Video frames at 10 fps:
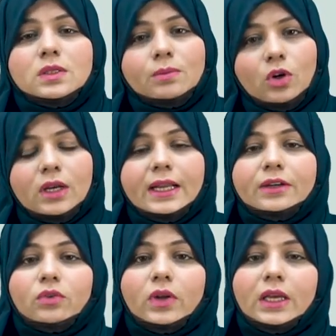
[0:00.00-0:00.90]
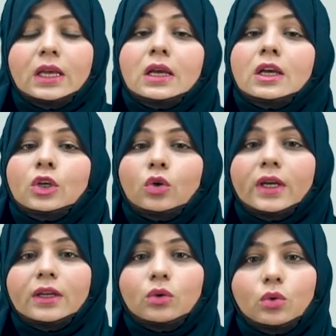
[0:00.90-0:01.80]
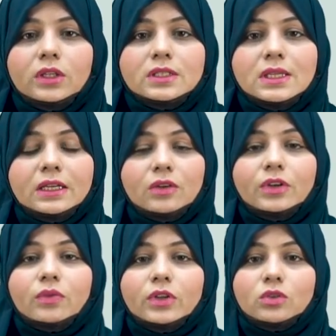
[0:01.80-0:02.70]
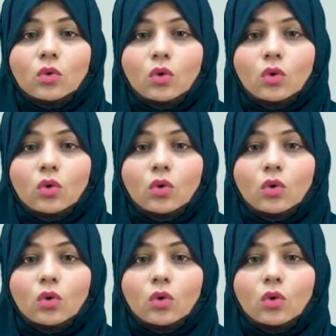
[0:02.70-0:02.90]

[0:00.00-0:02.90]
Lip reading: small letter A. You can do this activity with